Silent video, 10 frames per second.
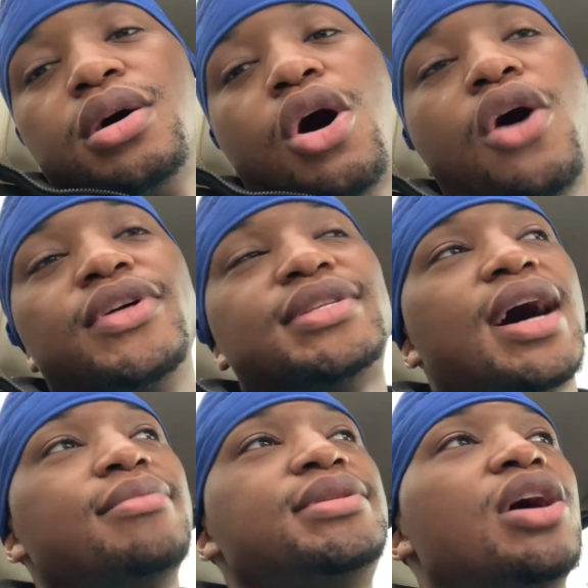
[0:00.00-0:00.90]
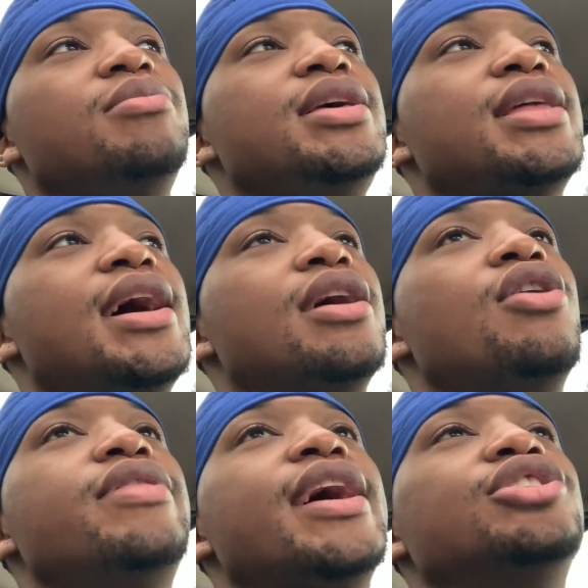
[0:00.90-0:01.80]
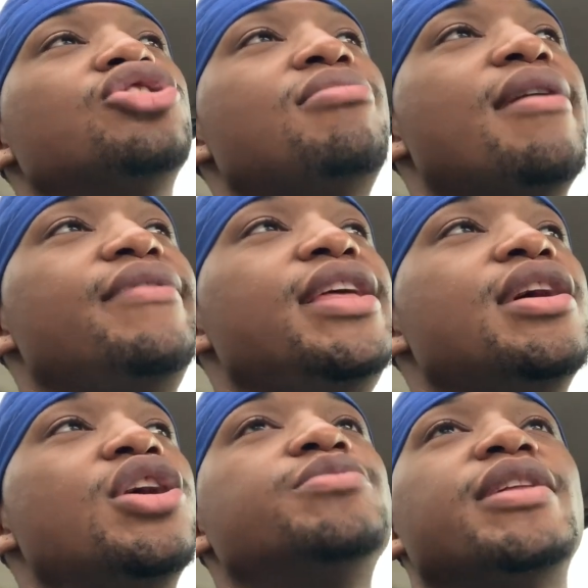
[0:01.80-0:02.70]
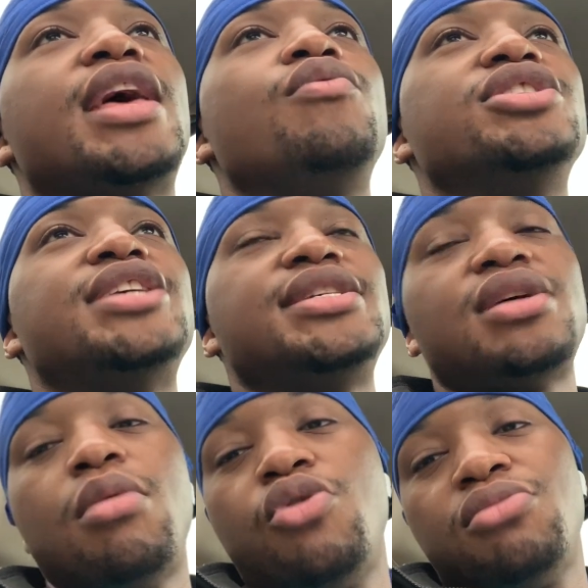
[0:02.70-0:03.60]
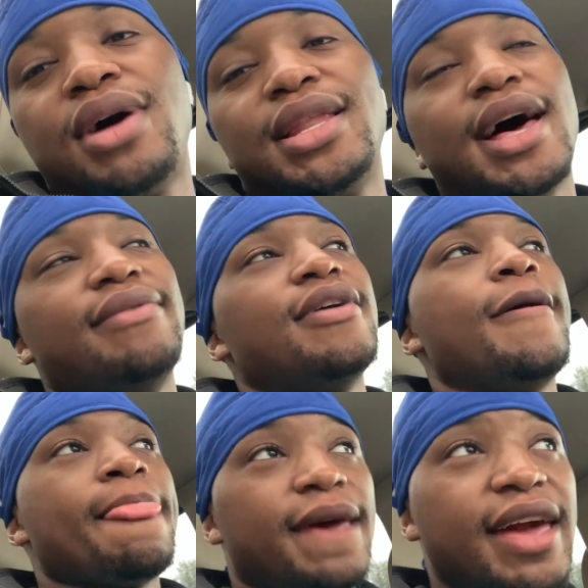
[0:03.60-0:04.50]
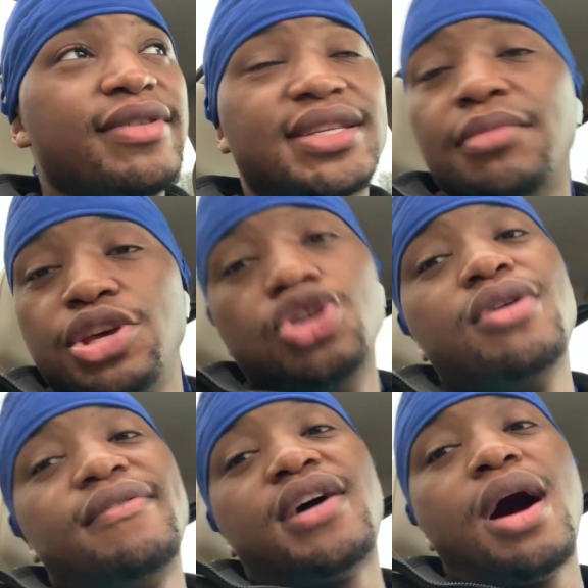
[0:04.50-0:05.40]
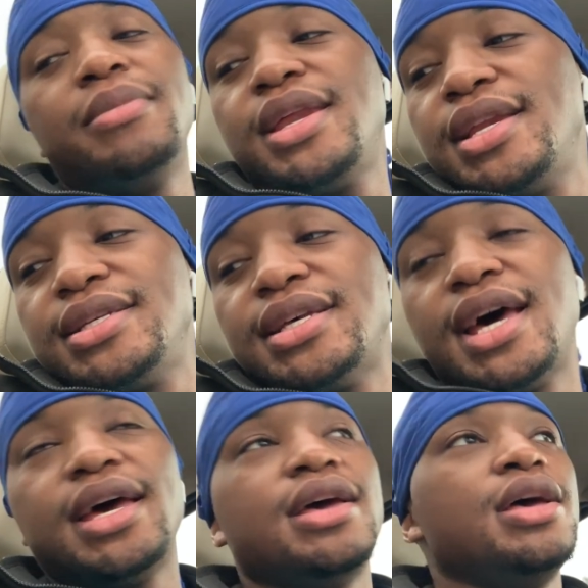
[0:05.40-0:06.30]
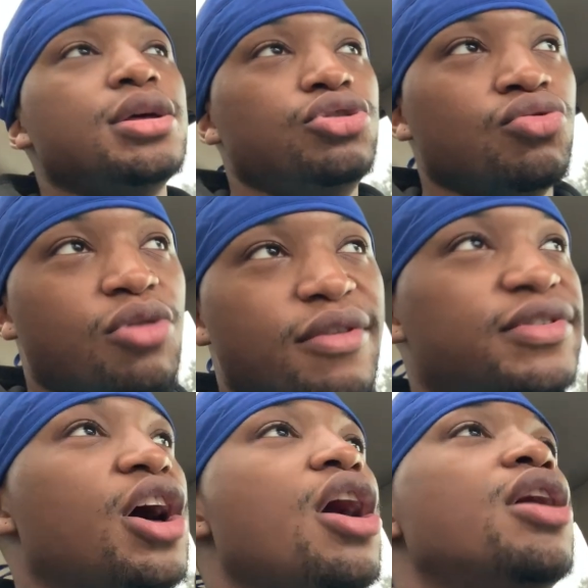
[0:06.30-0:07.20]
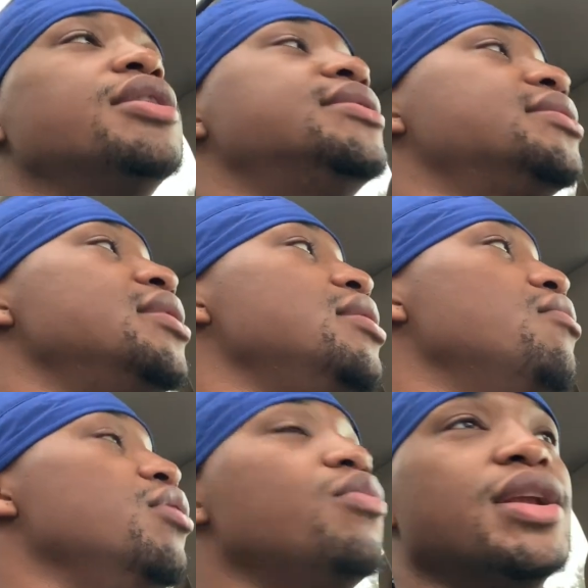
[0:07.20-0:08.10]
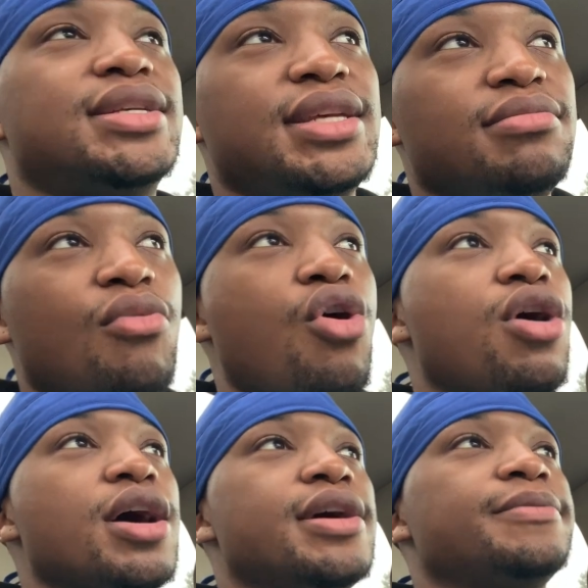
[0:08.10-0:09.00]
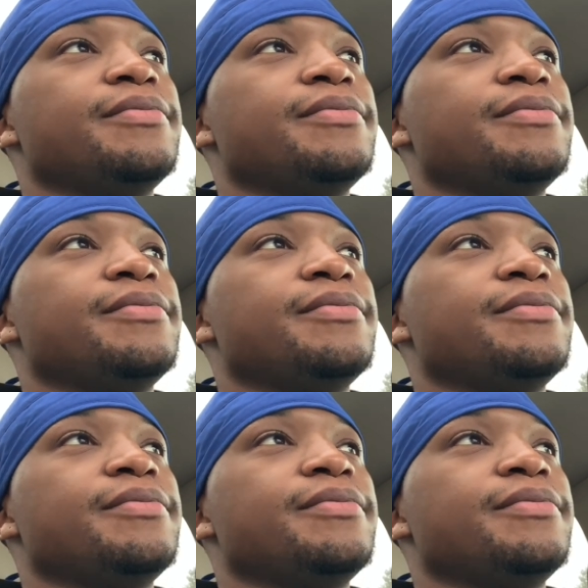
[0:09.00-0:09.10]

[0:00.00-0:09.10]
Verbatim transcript: all the time tell me that, oh, they enjoy my videos, but they wish they saw more of my life. Even some of you have commented and said, do more vlogs. We want to see more.